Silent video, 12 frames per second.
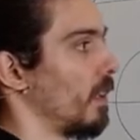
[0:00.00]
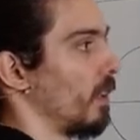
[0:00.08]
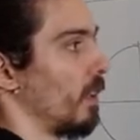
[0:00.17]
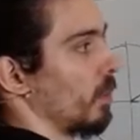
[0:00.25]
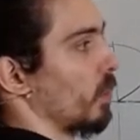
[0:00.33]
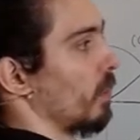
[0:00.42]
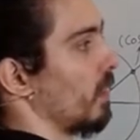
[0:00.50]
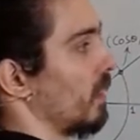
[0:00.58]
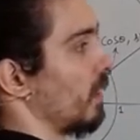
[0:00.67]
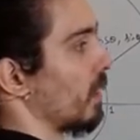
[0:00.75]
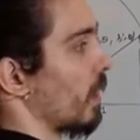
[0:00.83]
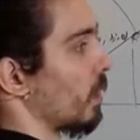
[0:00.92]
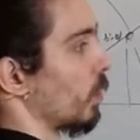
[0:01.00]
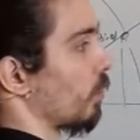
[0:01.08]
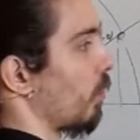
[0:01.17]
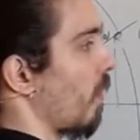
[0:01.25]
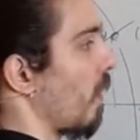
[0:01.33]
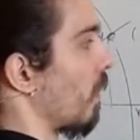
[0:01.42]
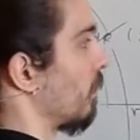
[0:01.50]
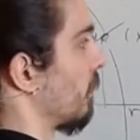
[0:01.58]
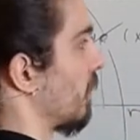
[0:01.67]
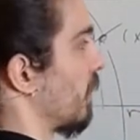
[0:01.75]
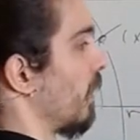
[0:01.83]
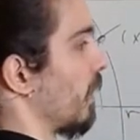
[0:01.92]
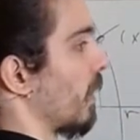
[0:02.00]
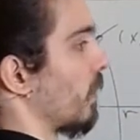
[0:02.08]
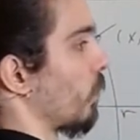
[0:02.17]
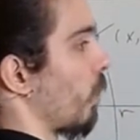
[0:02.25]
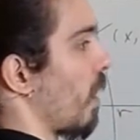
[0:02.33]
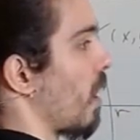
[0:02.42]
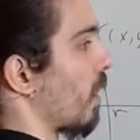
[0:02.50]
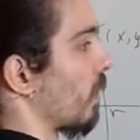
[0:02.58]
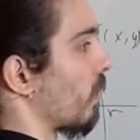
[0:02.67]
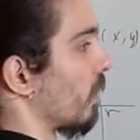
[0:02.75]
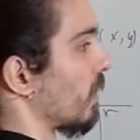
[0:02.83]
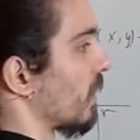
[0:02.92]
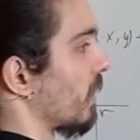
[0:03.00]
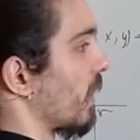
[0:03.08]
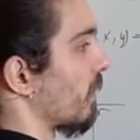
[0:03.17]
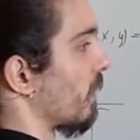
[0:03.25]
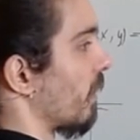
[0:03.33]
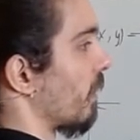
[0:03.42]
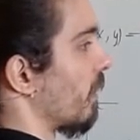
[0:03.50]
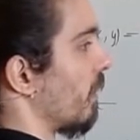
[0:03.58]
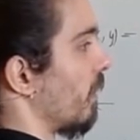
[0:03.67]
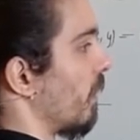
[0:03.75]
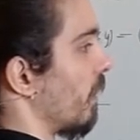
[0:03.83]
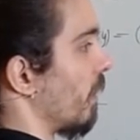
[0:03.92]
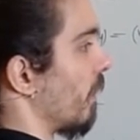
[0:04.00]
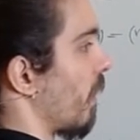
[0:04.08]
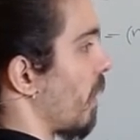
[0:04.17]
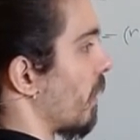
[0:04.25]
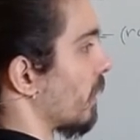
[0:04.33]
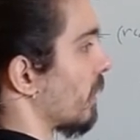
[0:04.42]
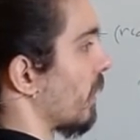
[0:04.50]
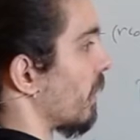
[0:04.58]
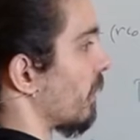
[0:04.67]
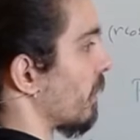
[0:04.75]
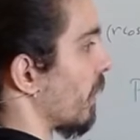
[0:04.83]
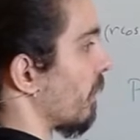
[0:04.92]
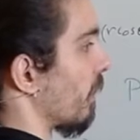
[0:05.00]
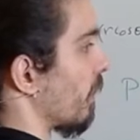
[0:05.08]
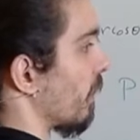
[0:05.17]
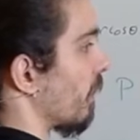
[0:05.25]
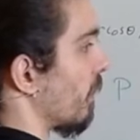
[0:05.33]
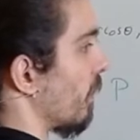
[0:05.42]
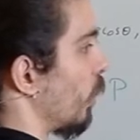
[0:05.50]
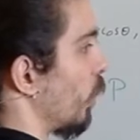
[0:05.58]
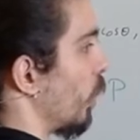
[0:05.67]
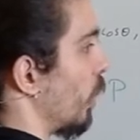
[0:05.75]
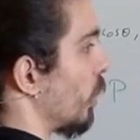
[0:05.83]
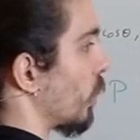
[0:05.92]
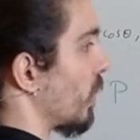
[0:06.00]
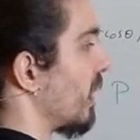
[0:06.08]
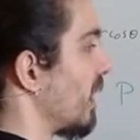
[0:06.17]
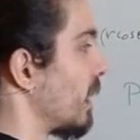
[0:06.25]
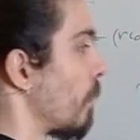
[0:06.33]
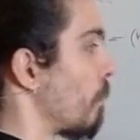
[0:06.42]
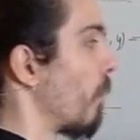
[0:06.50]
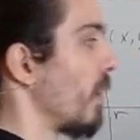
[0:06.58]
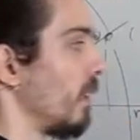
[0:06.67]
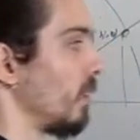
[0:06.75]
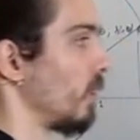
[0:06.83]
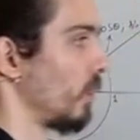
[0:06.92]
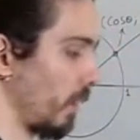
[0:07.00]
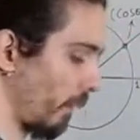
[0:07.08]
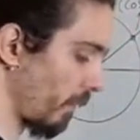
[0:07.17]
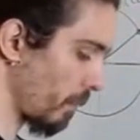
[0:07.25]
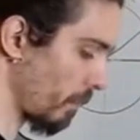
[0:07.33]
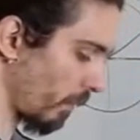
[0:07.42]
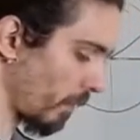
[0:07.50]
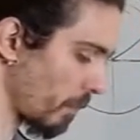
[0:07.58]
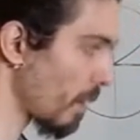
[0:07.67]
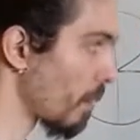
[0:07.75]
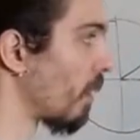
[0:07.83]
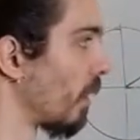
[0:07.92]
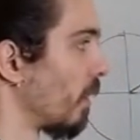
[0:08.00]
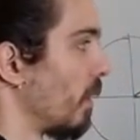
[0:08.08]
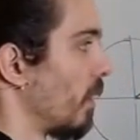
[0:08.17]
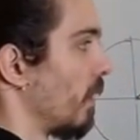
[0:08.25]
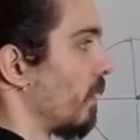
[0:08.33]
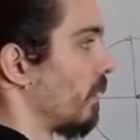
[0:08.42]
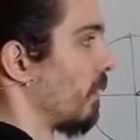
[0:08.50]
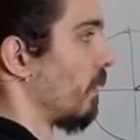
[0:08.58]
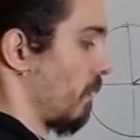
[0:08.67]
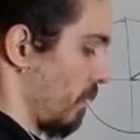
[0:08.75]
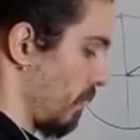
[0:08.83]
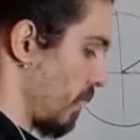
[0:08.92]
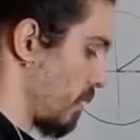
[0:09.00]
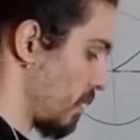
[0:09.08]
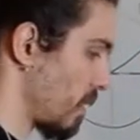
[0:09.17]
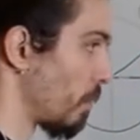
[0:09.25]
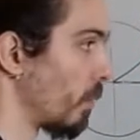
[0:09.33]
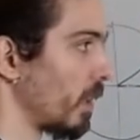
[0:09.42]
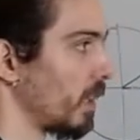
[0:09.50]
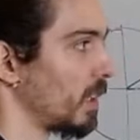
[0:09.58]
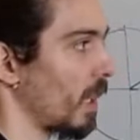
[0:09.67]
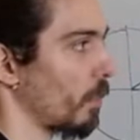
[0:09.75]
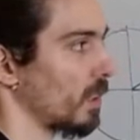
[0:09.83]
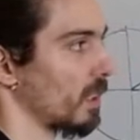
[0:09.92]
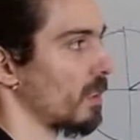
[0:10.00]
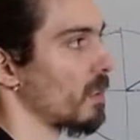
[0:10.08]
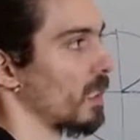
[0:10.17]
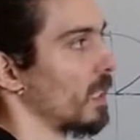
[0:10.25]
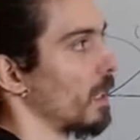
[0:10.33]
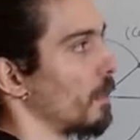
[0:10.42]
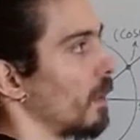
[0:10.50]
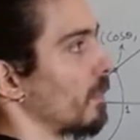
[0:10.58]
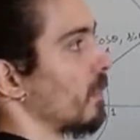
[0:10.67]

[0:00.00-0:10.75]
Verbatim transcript: So this is transformed into r cos theta and r sin theta. So this is a bridge, Re remember, this is the bridge I was talking about.